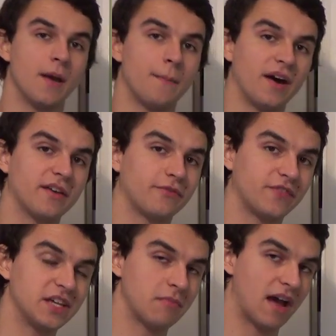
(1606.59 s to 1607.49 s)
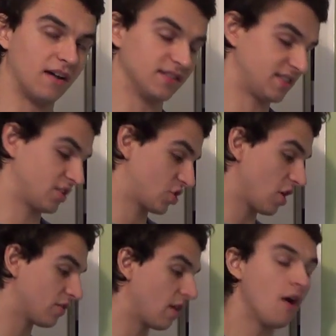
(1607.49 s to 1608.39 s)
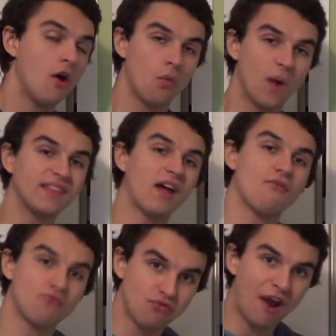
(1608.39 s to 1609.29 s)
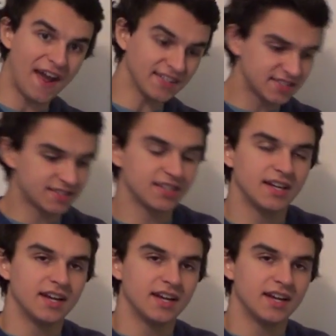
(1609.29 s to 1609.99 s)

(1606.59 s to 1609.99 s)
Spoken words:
by females, and it's shown that when at rest,